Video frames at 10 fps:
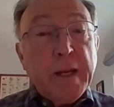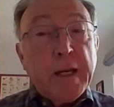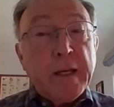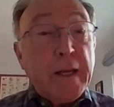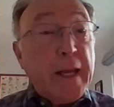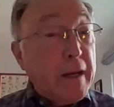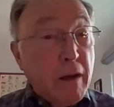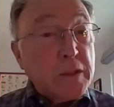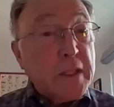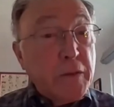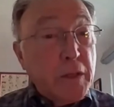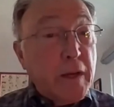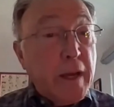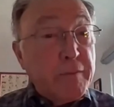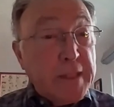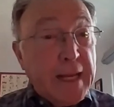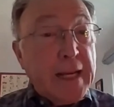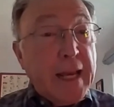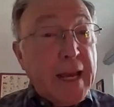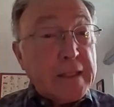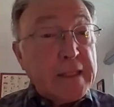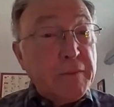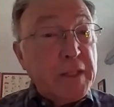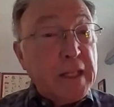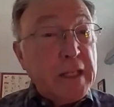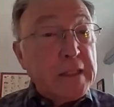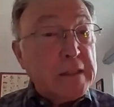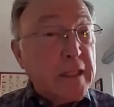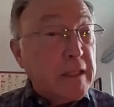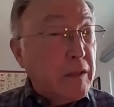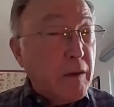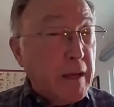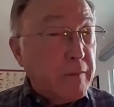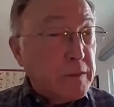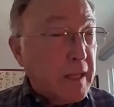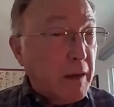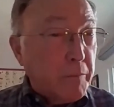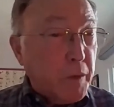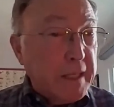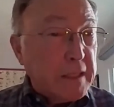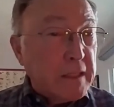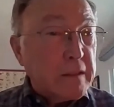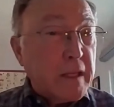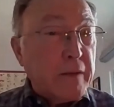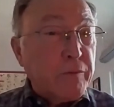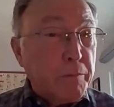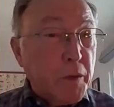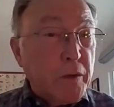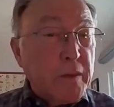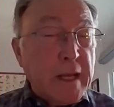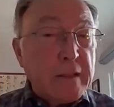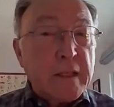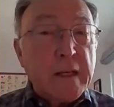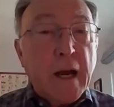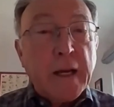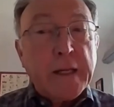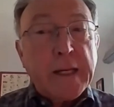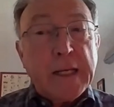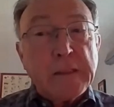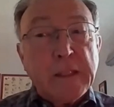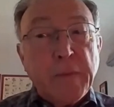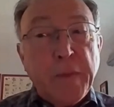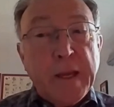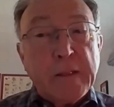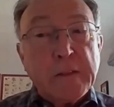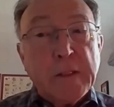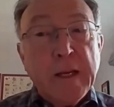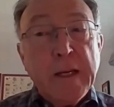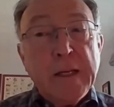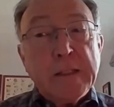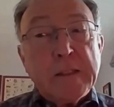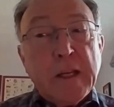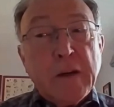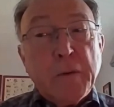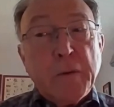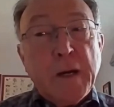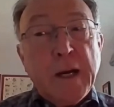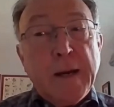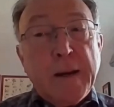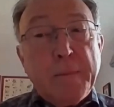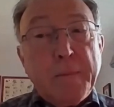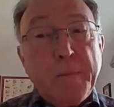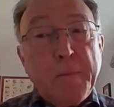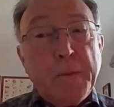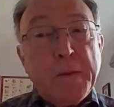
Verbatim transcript: Uh, and also you have daily activities and you have celebrations like for birthdays and holidays and things. So um,